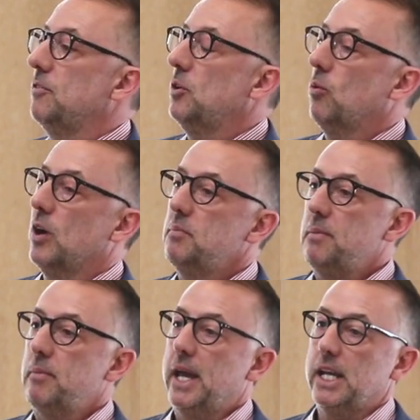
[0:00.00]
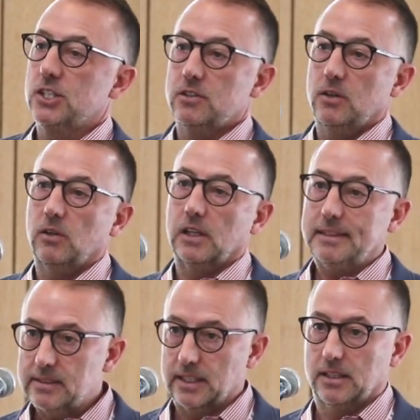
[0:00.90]
So if you want to be managed
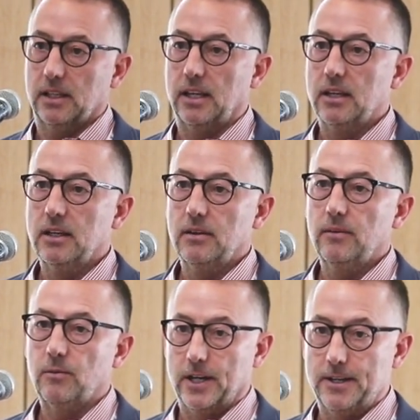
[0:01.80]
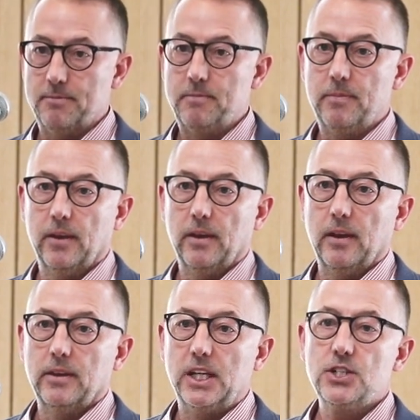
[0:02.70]
holistically, right,
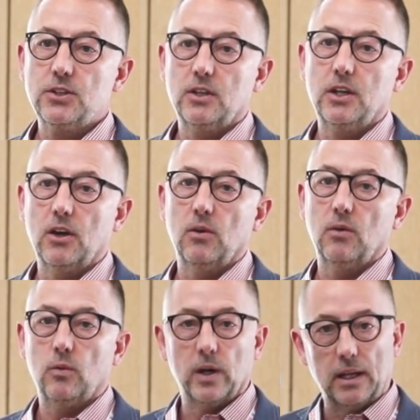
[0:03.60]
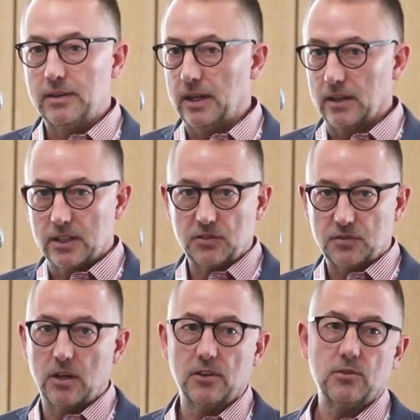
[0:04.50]
they should know, well, I take
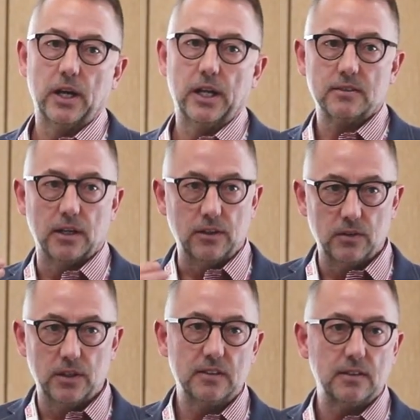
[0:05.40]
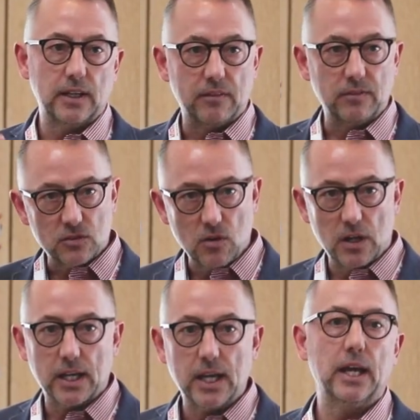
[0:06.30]
this for arthritis, I do this, I have these
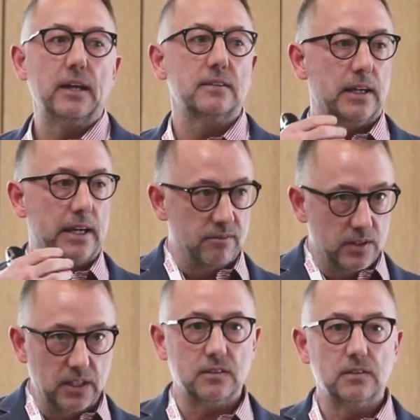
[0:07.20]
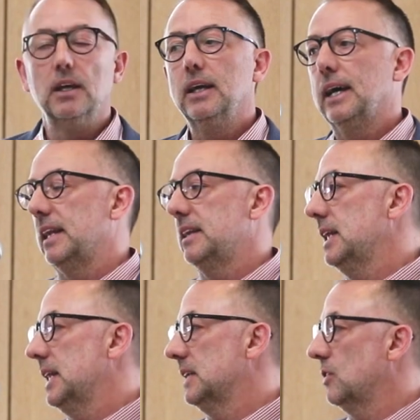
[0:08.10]
chronic headaches, I have this. I
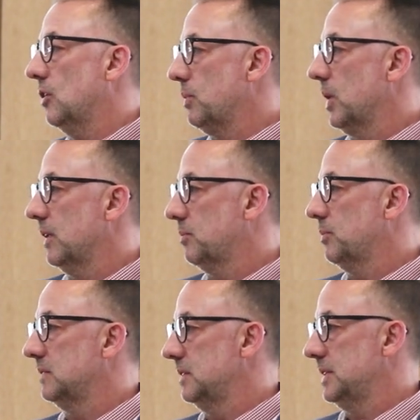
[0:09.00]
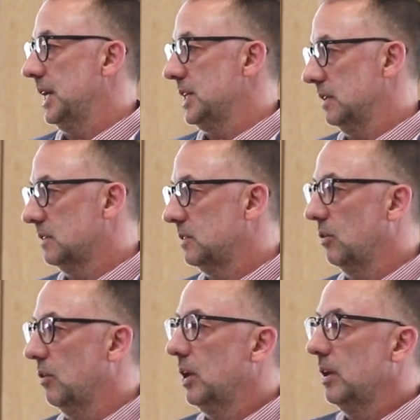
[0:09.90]
think that's all part of the presentation.
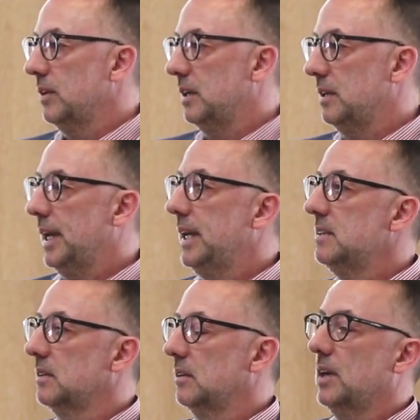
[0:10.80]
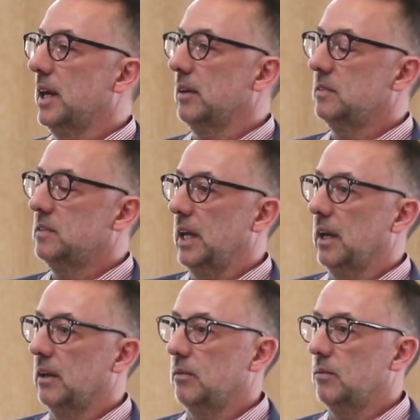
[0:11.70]
So the days of kind of
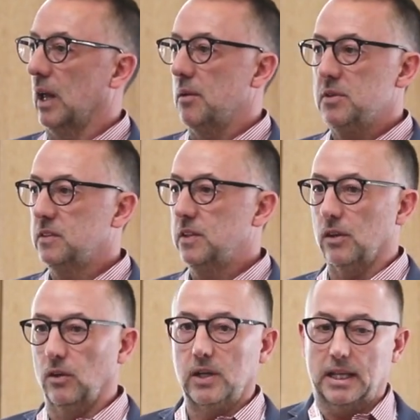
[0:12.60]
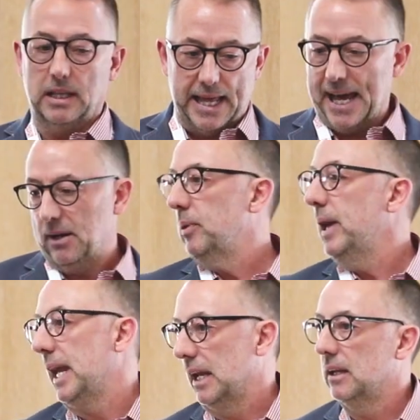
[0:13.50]
saying, well, I'm just here to look at that
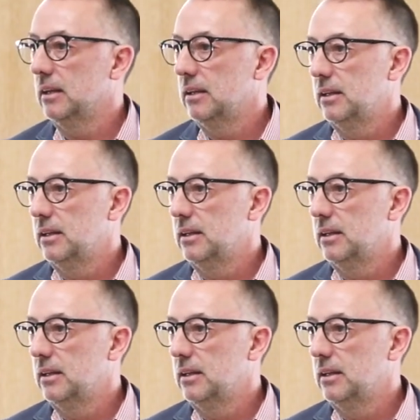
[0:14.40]
pain,